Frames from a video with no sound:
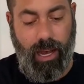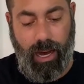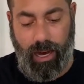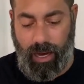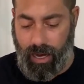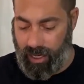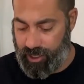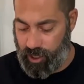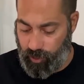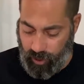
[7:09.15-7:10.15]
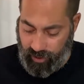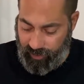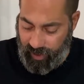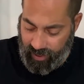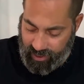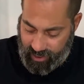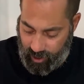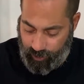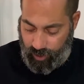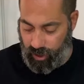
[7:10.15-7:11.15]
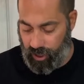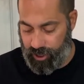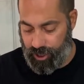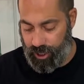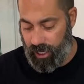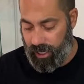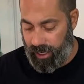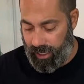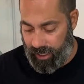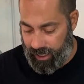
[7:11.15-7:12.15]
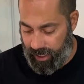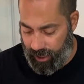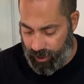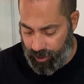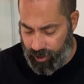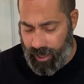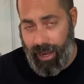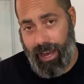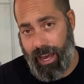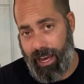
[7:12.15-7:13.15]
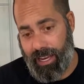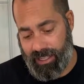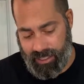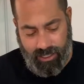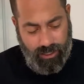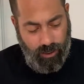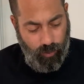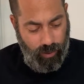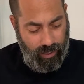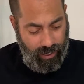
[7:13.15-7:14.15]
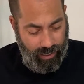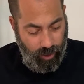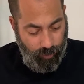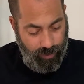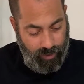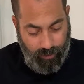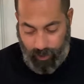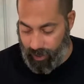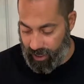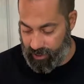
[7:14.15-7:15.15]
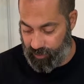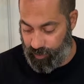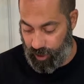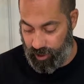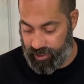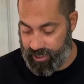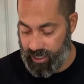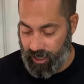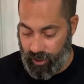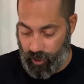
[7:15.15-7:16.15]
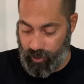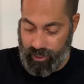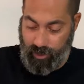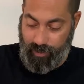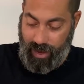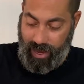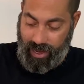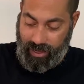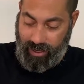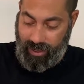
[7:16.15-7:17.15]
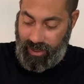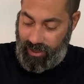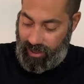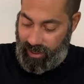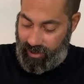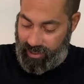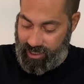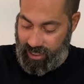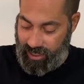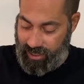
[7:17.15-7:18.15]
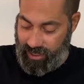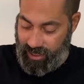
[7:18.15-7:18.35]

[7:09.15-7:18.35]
I assume we're gonna find a slipper clutch in here, as when I opened up my box of parts, there was a bag that said